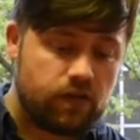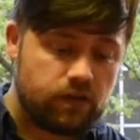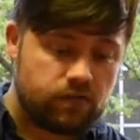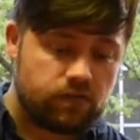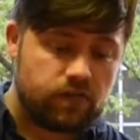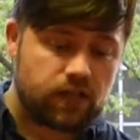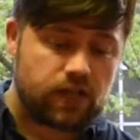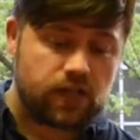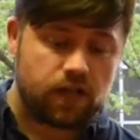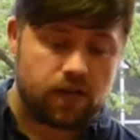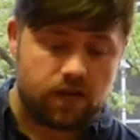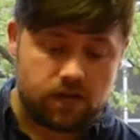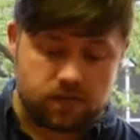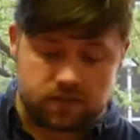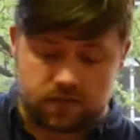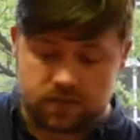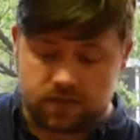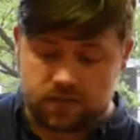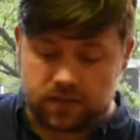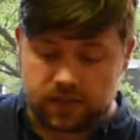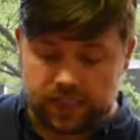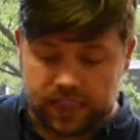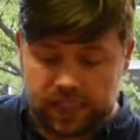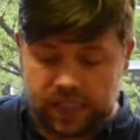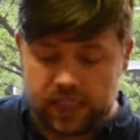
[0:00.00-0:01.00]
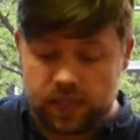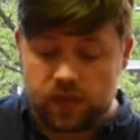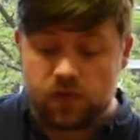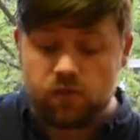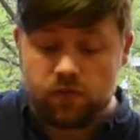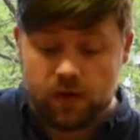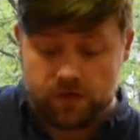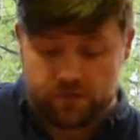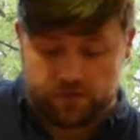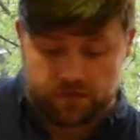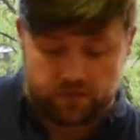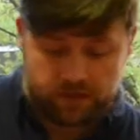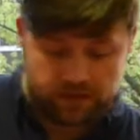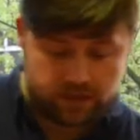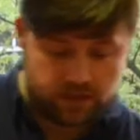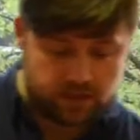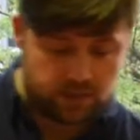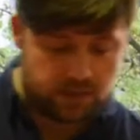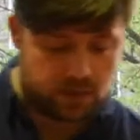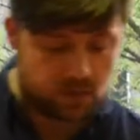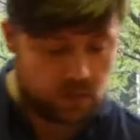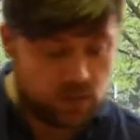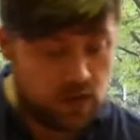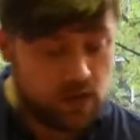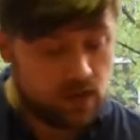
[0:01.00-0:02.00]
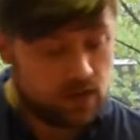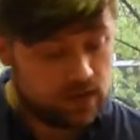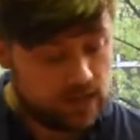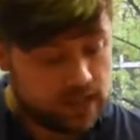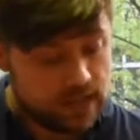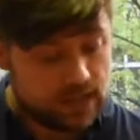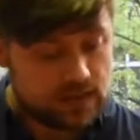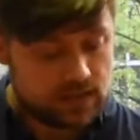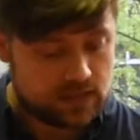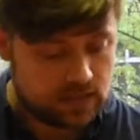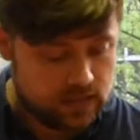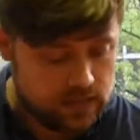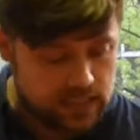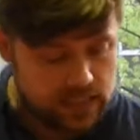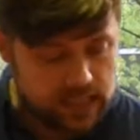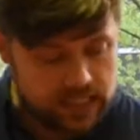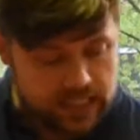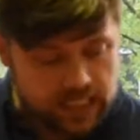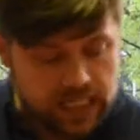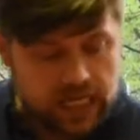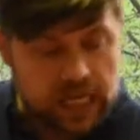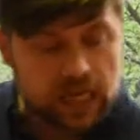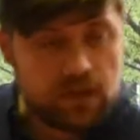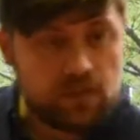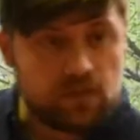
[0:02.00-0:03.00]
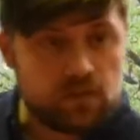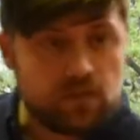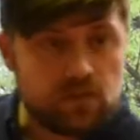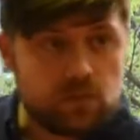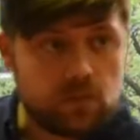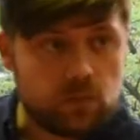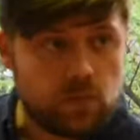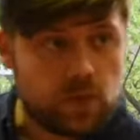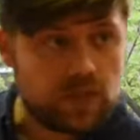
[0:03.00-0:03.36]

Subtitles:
regards the EU referendum as well. Let's give